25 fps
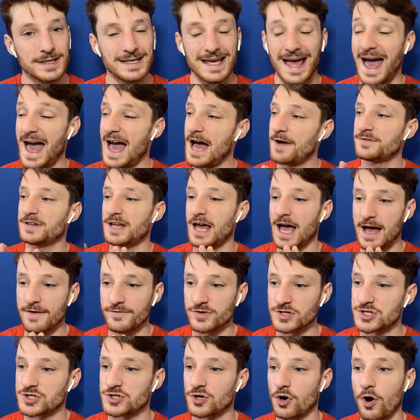You have to have
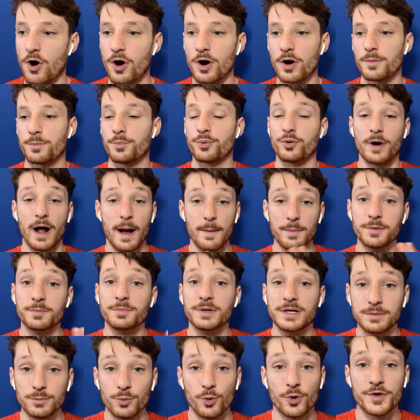a star,
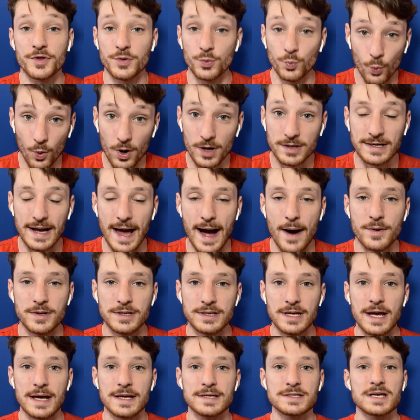probably more than one
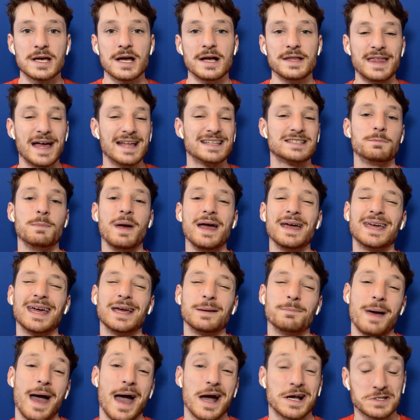nowadays, that's
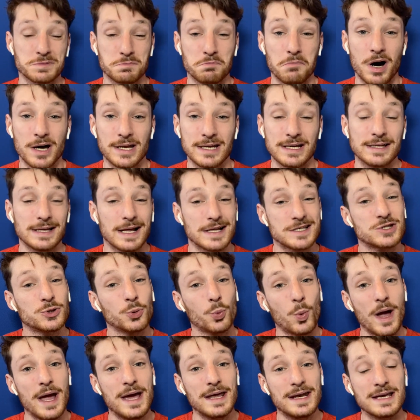making max money. That's the
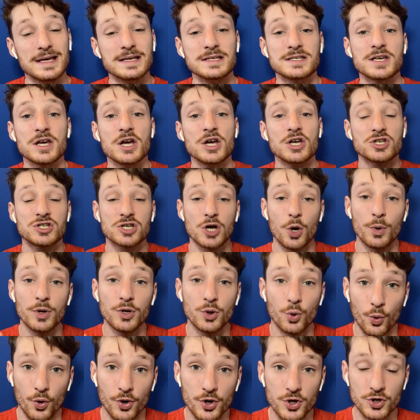way it is. So in
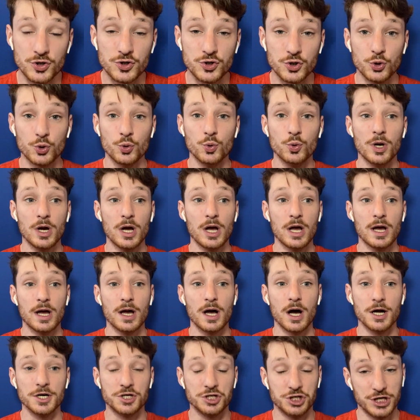order to
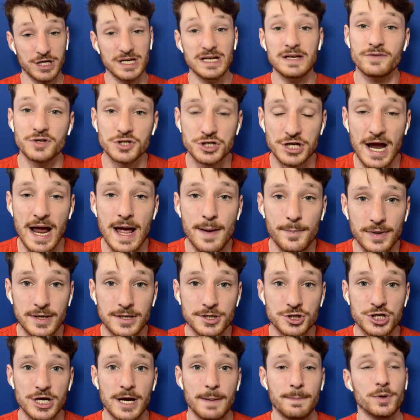achieve a
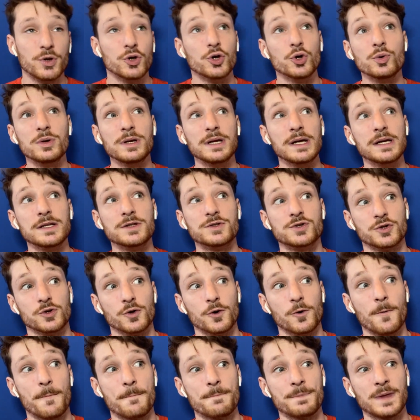championship, you need
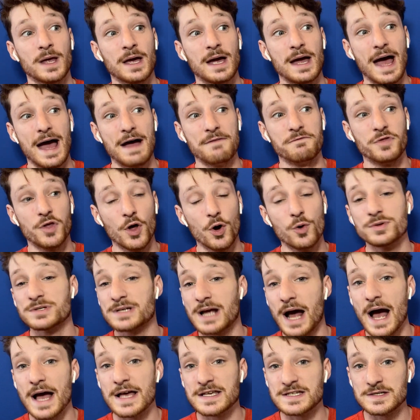to have those
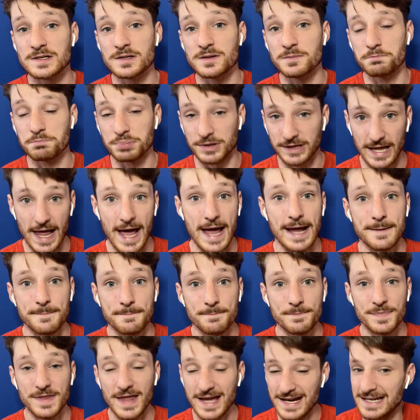guys play.
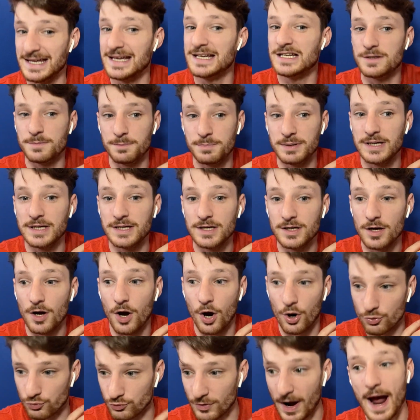They need to be
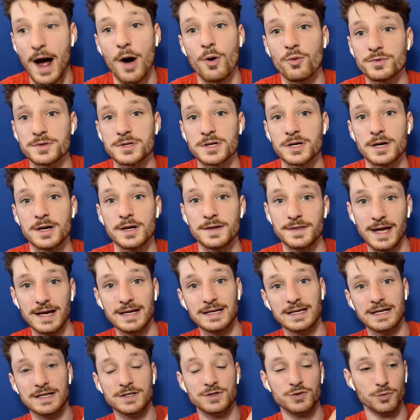around, they
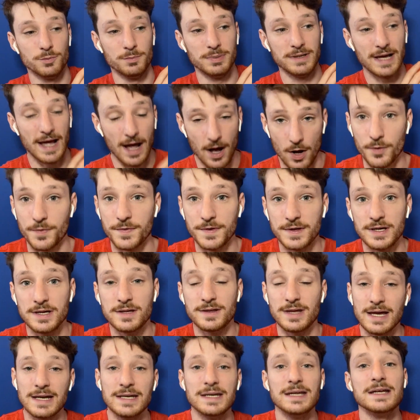need to be healthy,
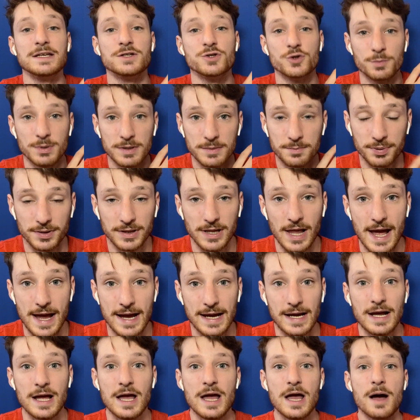they need to be
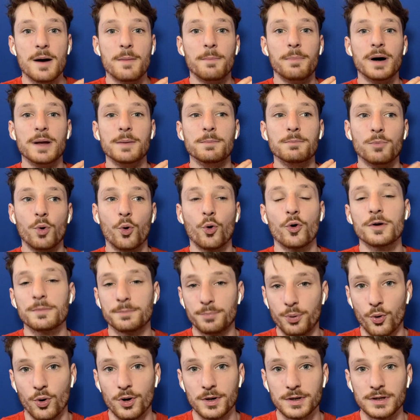playing. But more
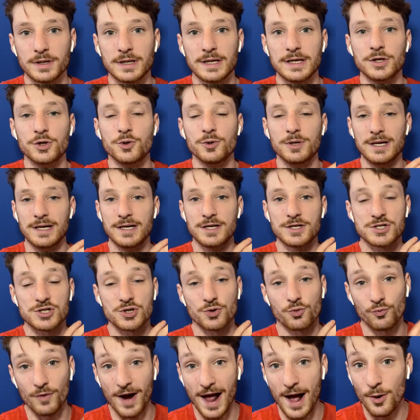importantly, you need to
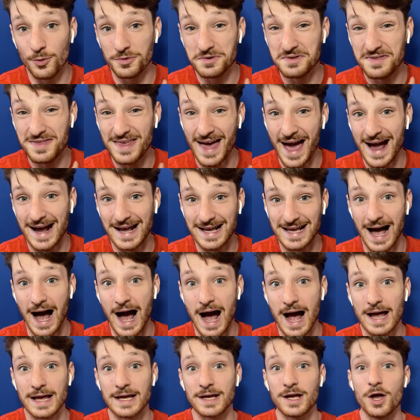surround that
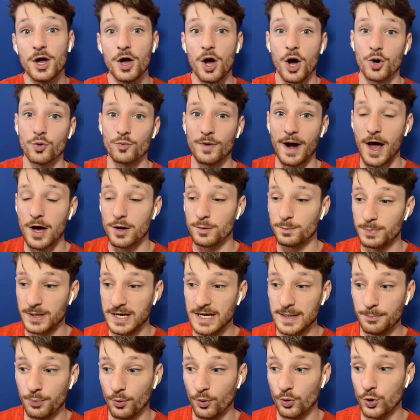guy around
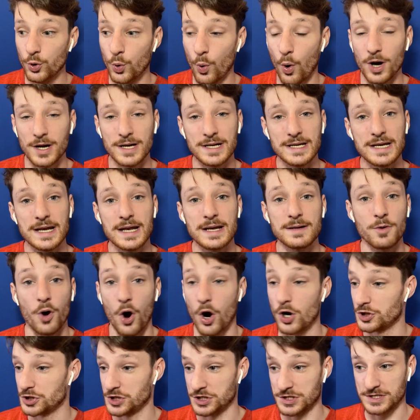people who
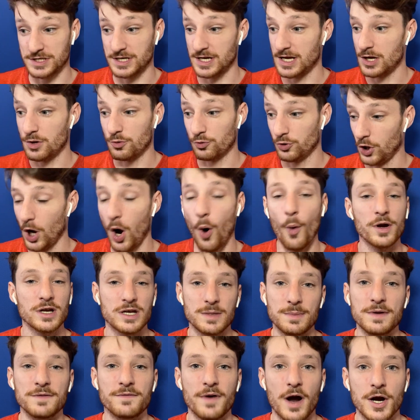are just going
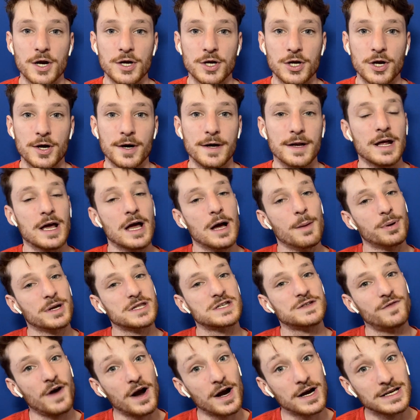to be very good. But
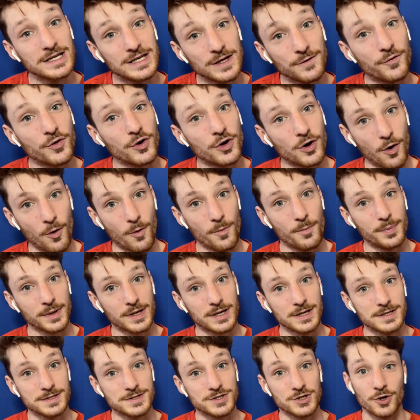it's very difficult
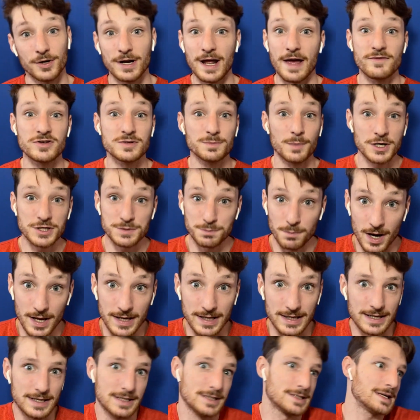because you don't have as much
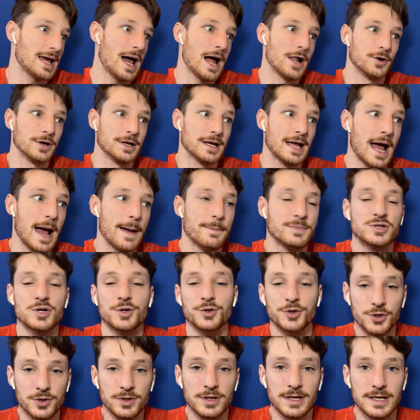money as salary cap. So
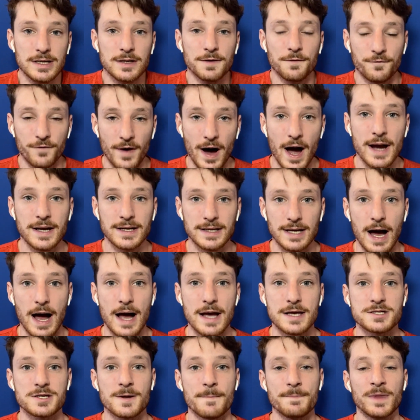you need to find
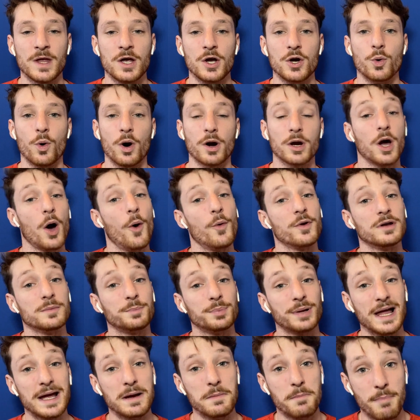guys who are going to
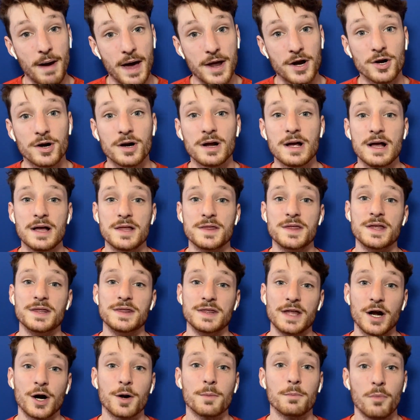play better
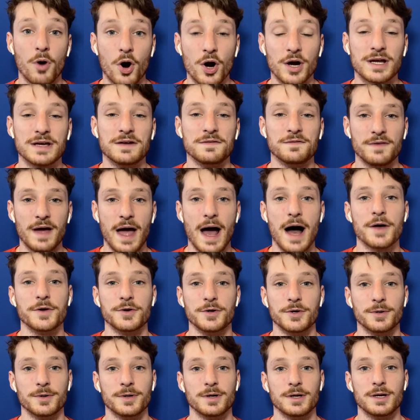than their market
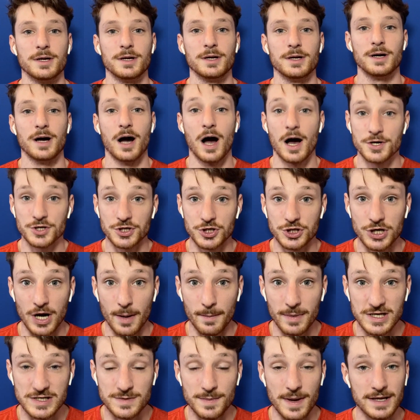value. Andre
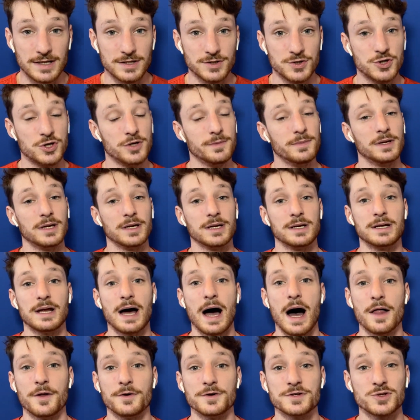Drummond is making $2 million.
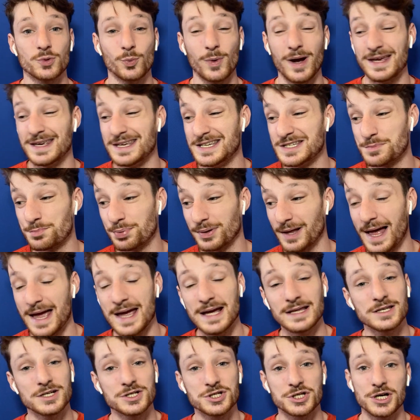The way he's
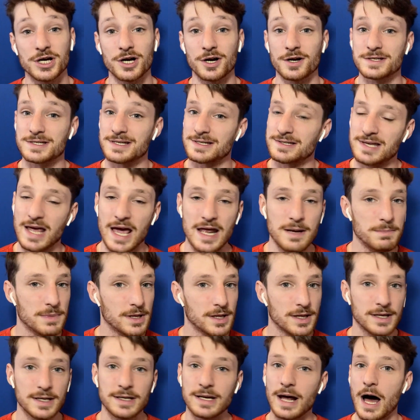playing this year is a $10
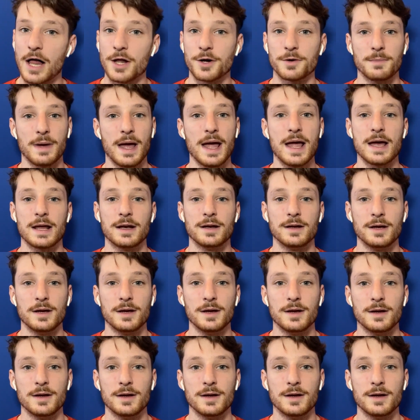million man.